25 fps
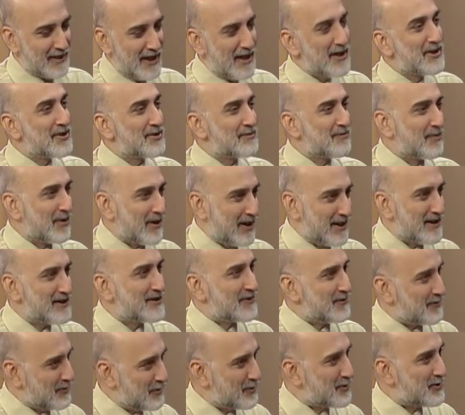
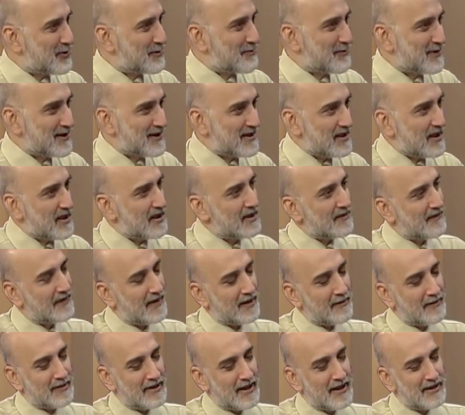enterprise, and ought to be a
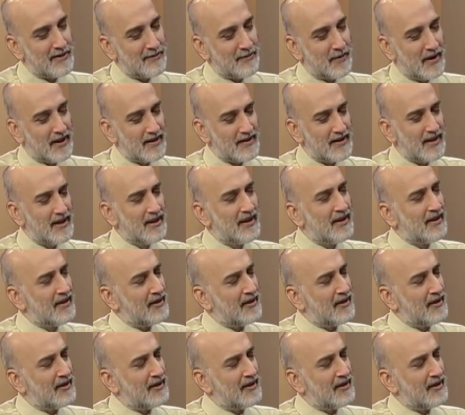scientific enterprise,